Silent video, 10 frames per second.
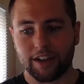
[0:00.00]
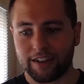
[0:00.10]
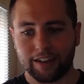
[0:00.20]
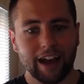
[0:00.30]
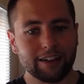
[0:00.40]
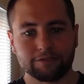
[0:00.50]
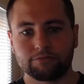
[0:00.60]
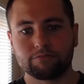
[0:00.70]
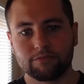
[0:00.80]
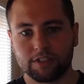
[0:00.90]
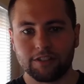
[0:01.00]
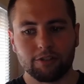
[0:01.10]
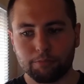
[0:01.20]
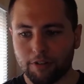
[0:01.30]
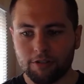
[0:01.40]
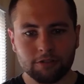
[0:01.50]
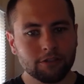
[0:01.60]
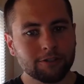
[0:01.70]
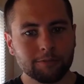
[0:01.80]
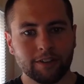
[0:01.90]
I broke a
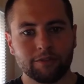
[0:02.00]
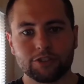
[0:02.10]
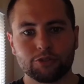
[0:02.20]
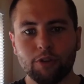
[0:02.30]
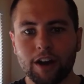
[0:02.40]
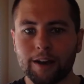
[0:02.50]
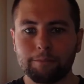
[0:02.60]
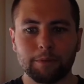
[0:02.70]
little bit of a sweat,